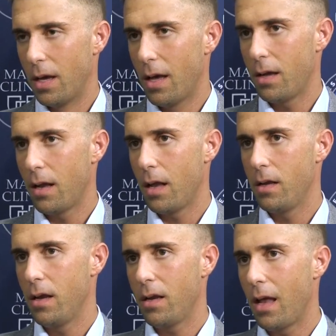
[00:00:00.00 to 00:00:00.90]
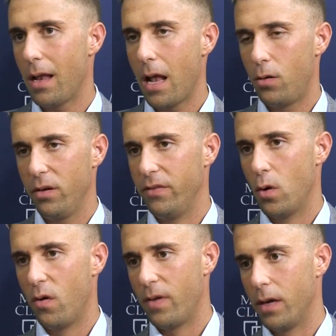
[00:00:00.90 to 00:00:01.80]
Yeah, and I don't even
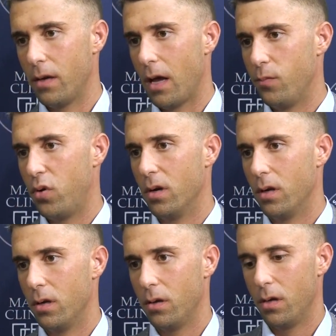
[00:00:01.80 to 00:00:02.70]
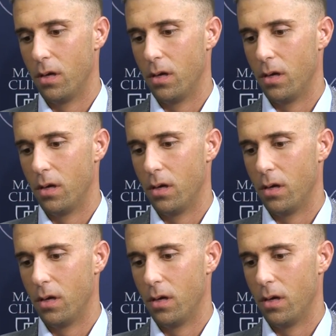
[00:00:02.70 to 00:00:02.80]
know if I'd put a